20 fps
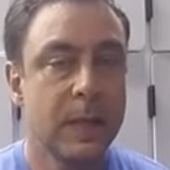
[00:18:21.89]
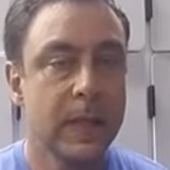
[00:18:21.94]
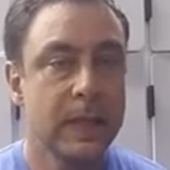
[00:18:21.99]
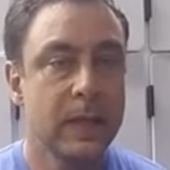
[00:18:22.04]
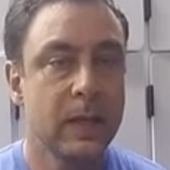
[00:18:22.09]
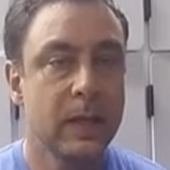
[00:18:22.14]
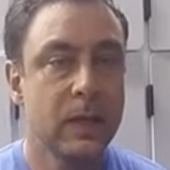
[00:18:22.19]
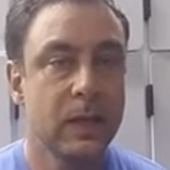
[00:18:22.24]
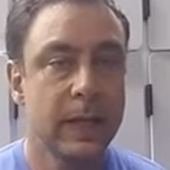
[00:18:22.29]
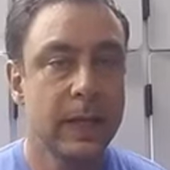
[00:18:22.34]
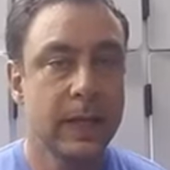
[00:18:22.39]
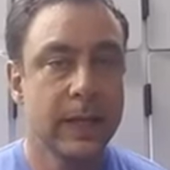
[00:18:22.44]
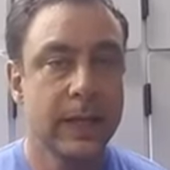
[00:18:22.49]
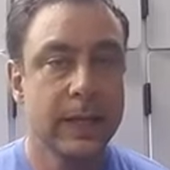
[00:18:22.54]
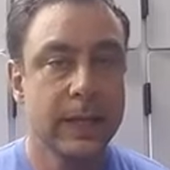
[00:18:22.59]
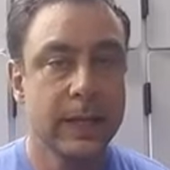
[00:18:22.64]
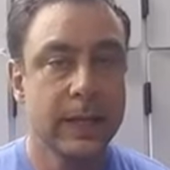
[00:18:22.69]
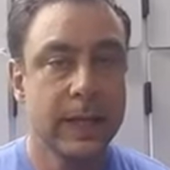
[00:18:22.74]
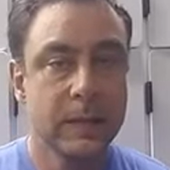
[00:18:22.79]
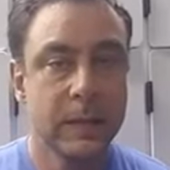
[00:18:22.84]
you know
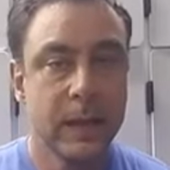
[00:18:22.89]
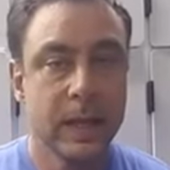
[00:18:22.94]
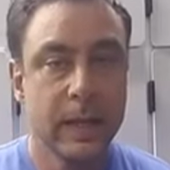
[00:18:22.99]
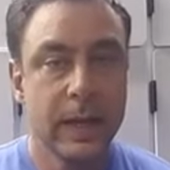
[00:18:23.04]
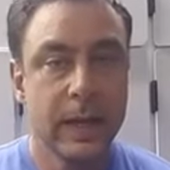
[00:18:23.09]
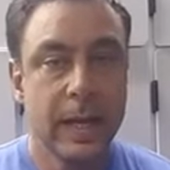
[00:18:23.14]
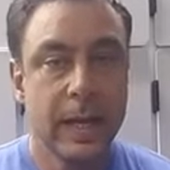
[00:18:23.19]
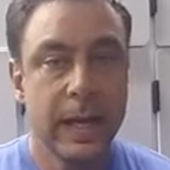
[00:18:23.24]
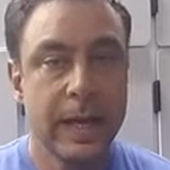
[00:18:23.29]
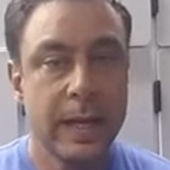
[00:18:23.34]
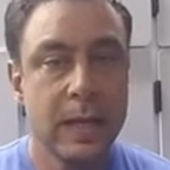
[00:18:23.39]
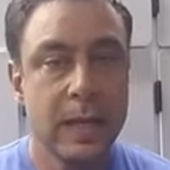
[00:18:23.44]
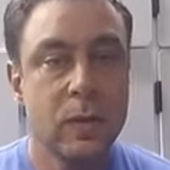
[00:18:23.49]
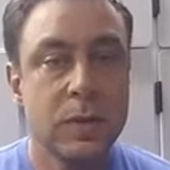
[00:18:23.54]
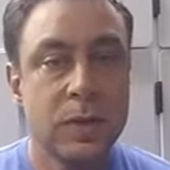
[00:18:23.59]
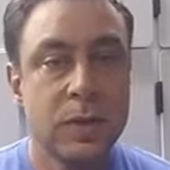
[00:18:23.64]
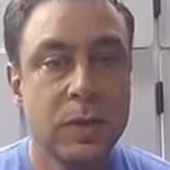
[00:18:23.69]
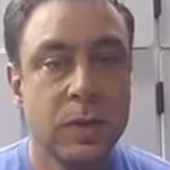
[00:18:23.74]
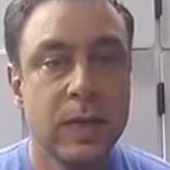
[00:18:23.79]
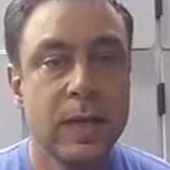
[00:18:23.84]
that has been. Hey,
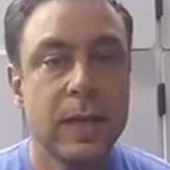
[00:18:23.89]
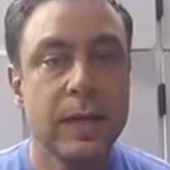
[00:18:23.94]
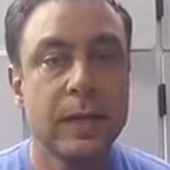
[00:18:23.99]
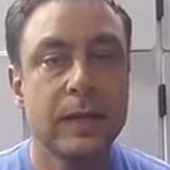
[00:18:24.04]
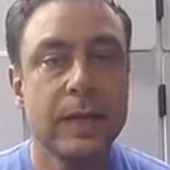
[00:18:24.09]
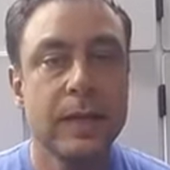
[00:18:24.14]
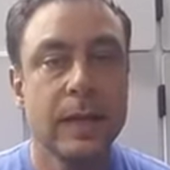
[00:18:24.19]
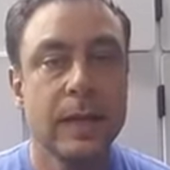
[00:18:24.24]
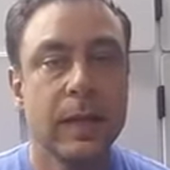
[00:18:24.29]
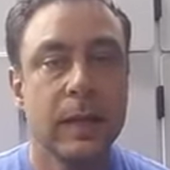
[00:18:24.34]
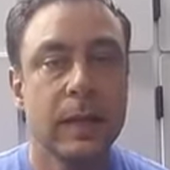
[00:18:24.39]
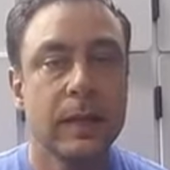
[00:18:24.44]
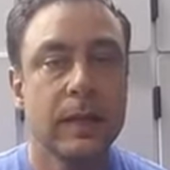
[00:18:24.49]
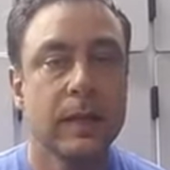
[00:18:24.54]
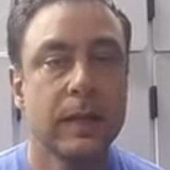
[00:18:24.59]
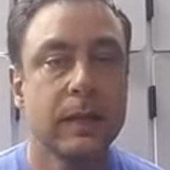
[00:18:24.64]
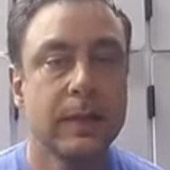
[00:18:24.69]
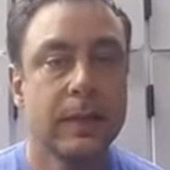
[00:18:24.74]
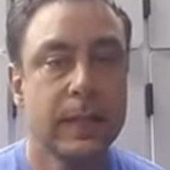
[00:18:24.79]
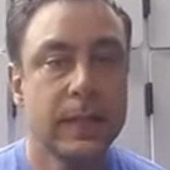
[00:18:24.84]
Lucy, we did the
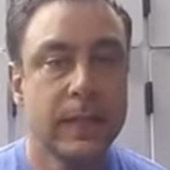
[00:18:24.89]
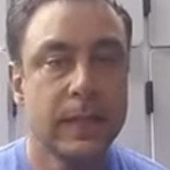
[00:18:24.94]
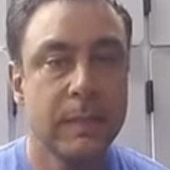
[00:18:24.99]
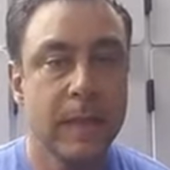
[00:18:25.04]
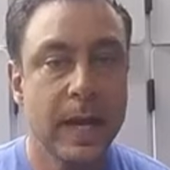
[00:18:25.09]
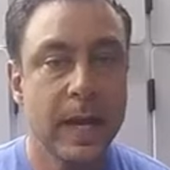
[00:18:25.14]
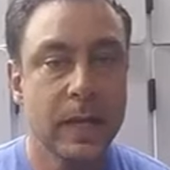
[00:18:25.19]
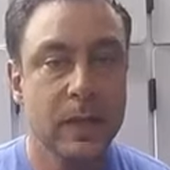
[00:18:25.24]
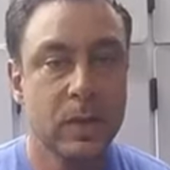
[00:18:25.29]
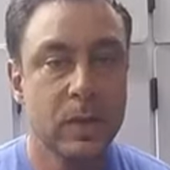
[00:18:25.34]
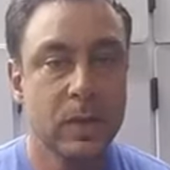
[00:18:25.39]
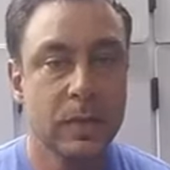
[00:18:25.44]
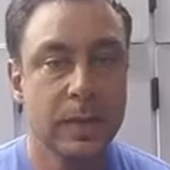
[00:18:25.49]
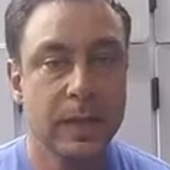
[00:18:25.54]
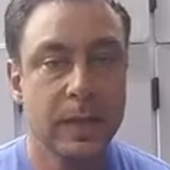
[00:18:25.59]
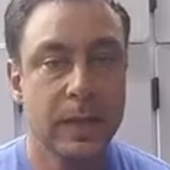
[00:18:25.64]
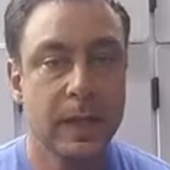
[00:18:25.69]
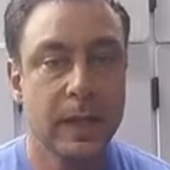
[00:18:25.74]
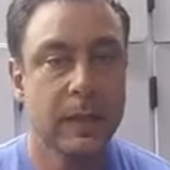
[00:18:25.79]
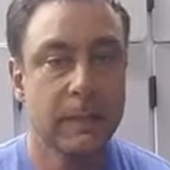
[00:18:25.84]

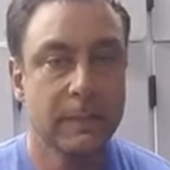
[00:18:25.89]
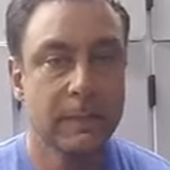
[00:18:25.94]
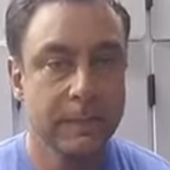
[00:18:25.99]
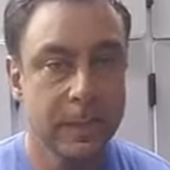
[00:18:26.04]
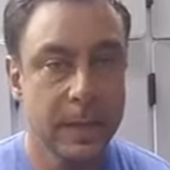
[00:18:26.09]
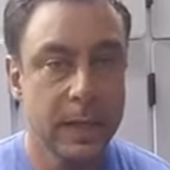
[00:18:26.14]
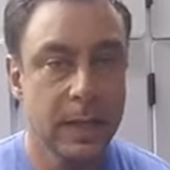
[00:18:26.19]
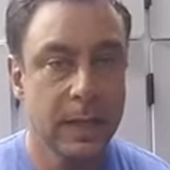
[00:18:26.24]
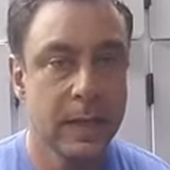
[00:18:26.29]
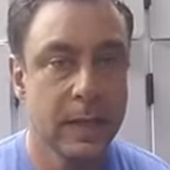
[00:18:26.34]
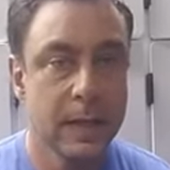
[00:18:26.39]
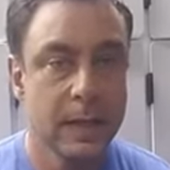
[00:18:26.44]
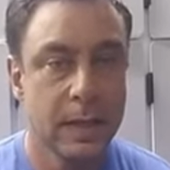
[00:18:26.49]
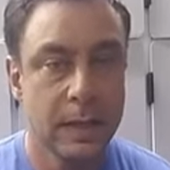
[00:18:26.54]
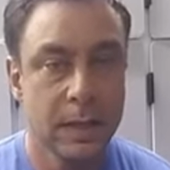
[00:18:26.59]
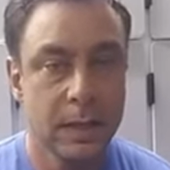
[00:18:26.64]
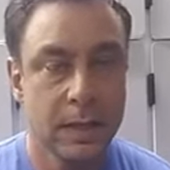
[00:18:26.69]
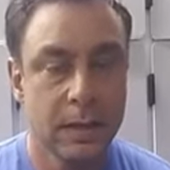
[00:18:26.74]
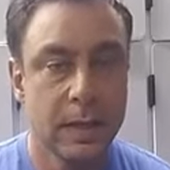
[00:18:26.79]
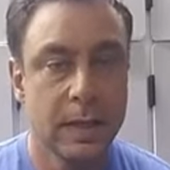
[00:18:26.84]
macros in
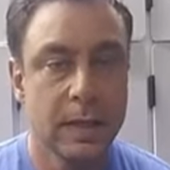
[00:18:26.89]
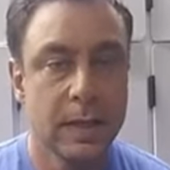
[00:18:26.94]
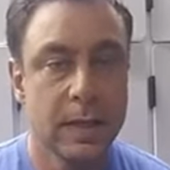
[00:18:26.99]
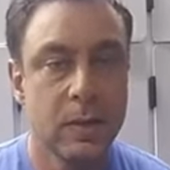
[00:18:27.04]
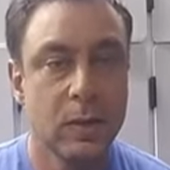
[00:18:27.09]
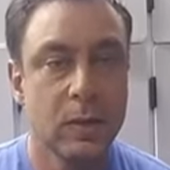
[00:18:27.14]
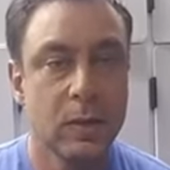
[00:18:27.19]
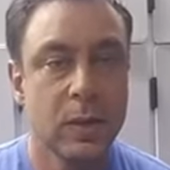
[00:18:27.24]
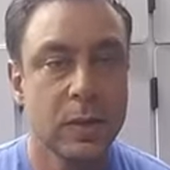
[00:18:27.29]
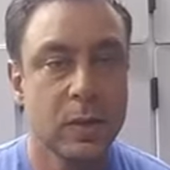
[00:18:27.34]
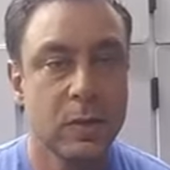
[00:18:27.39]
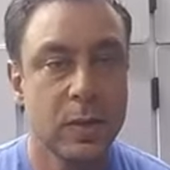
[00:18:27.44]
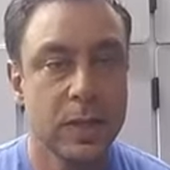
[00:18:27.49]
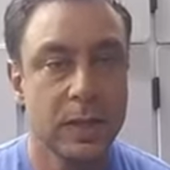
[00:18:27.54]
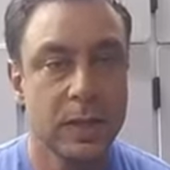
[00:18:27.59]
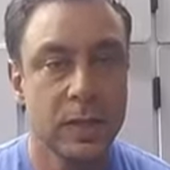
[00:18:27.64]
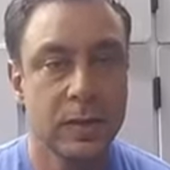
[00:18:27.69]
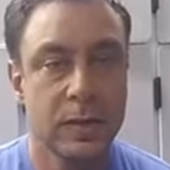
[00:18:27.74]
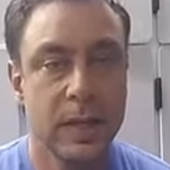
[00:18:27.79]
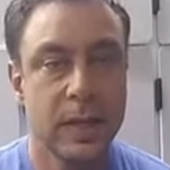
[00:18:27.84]
an earlier
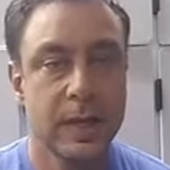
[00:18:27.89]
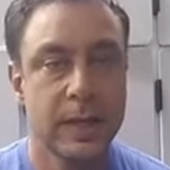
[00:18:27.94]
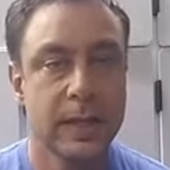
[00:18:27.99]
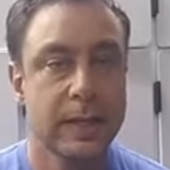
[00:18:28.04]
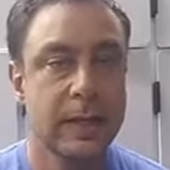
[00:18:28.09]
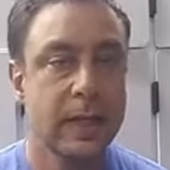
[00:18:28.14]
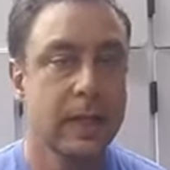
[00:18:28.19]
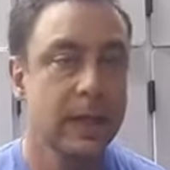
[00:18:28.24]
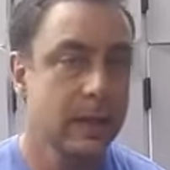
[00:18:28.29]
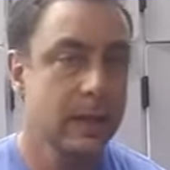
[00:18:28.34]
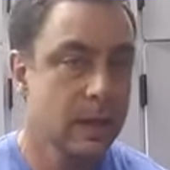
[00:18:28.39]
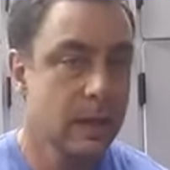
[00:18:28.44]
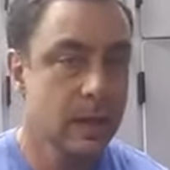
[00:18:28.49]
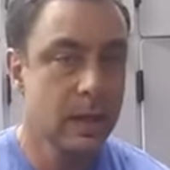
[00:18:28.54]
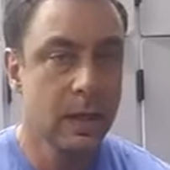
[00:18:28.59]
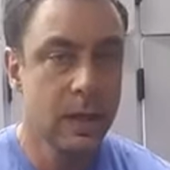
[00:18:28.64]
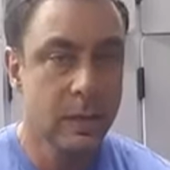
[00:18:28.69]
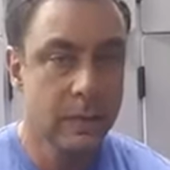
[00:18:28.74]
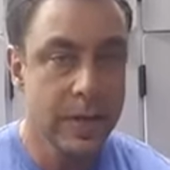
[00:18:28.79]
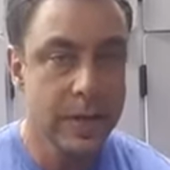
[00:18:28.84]
question, so you can just like
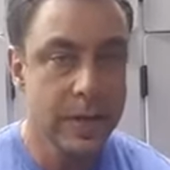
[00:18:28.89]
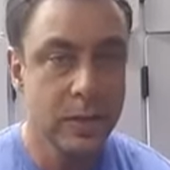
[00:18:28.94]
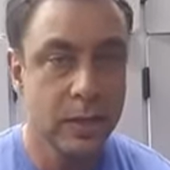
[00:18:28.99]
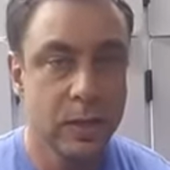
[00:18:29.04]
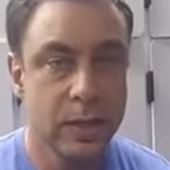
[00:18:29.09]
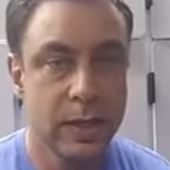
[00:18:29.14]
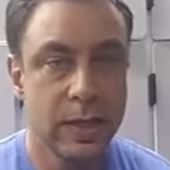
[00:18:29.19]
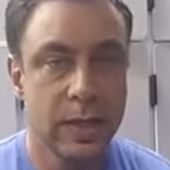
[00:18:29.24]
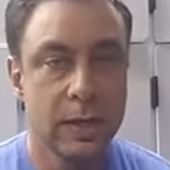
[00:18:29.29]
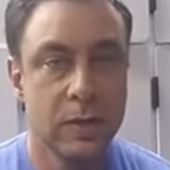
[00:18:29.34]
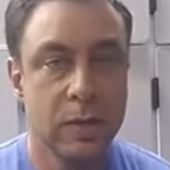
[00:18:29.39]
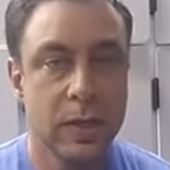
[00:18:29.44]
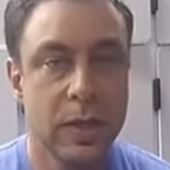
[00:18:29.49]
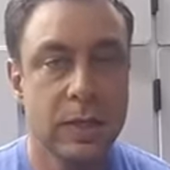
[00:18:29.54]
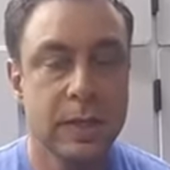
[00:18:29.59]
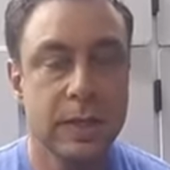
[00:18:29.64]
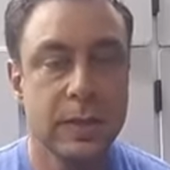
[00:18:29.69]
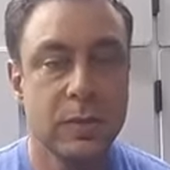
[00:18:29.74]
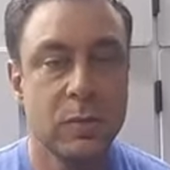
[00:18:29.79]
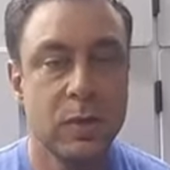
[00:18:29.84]
when it's all done, you can
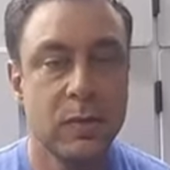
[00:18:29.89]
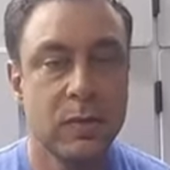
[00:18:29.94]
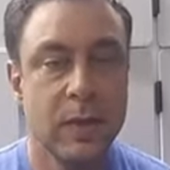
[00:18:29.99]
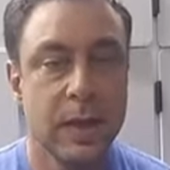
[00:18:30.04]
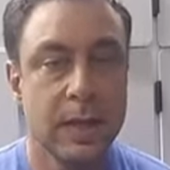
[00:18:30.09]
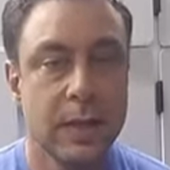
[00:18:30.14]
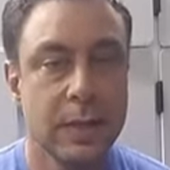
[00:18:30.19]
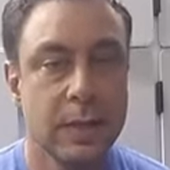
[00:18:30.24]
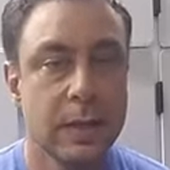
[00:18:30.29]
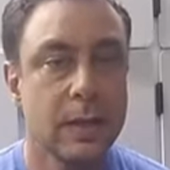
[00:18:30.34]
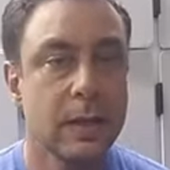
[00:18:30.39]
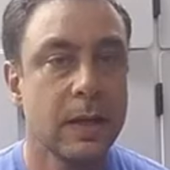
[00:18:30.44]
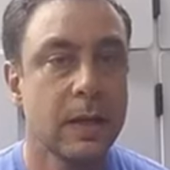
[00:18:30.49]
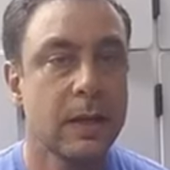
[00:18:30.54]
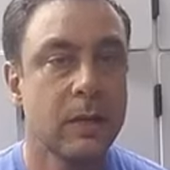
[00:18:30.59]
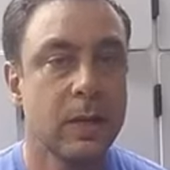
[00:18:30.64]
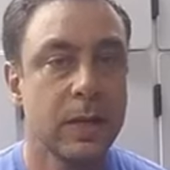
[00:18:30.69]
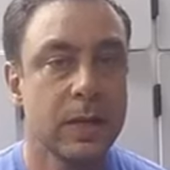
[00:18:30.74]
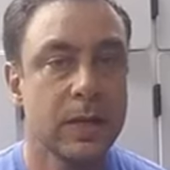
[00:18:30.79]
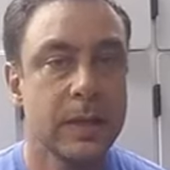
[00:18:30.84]
just rewind
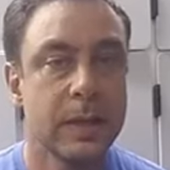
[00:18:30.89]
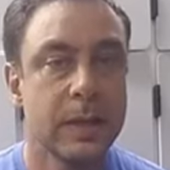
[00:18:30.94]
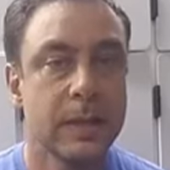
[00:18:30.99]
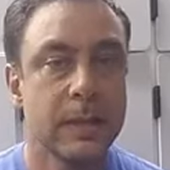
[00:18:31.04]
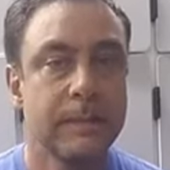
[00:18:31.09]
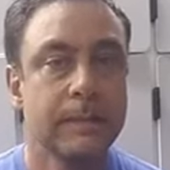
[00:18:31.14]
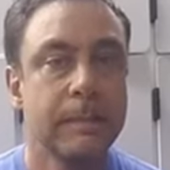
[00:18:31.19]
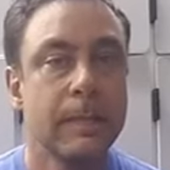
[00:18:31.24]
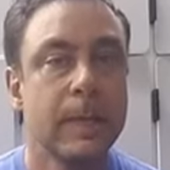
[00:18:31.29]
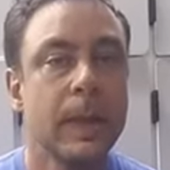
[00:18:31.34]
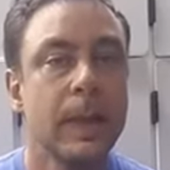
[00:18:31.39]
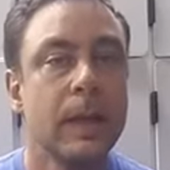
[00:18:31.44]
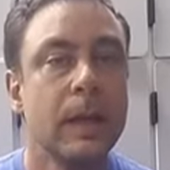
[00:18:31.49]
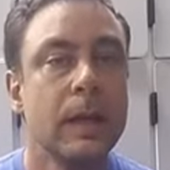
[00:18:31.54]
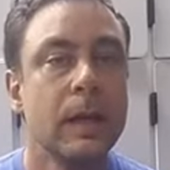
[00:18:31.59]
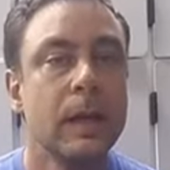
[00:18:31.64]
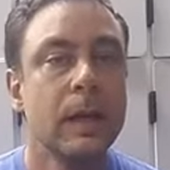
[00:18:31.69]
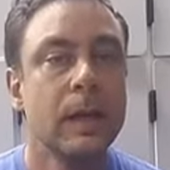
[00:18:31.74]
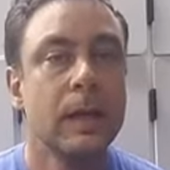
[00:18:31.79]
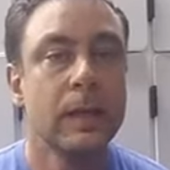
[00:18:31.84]
and watch the
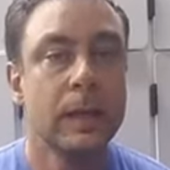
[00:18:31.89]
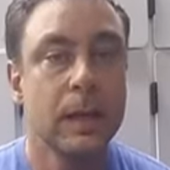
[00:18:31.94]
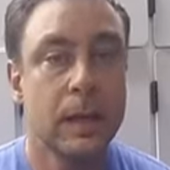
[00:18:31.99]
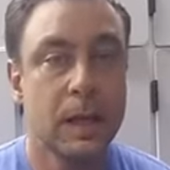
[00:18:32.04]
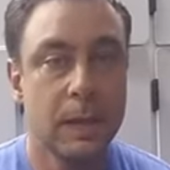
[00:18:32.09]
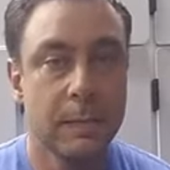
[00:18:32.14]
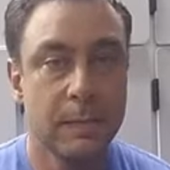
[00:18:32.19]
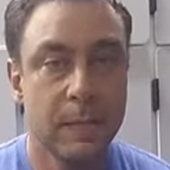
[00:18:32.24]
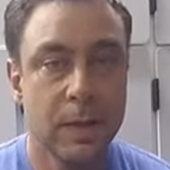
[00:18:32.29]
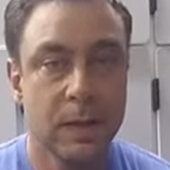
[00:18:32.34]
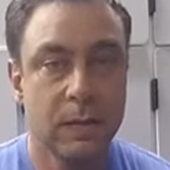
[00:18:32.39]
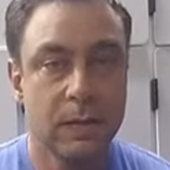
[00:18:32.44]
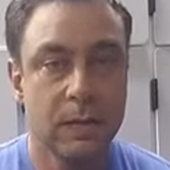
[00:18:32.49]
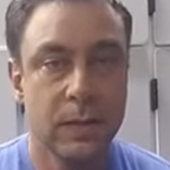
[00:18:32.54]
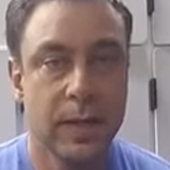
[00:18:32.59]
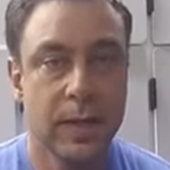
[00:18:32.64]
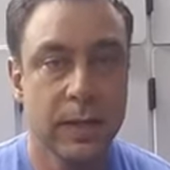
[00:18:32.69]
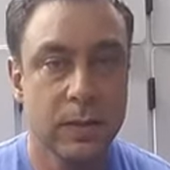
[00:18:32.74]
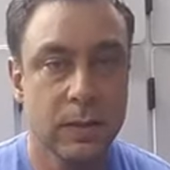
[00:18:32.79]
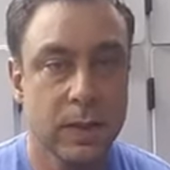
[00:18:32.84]
clip for
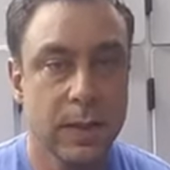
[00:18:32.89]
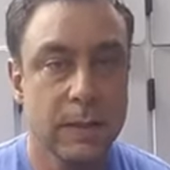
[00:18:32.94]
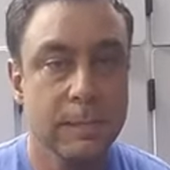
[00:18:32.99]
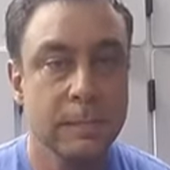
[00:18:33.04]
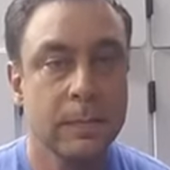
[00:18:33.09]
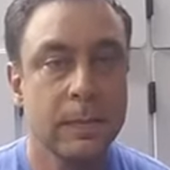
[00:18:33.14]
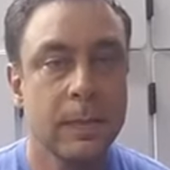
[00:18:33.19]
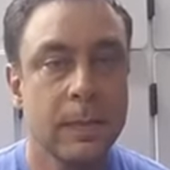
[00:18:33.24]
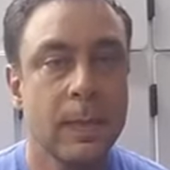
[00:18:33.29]
that. Okay.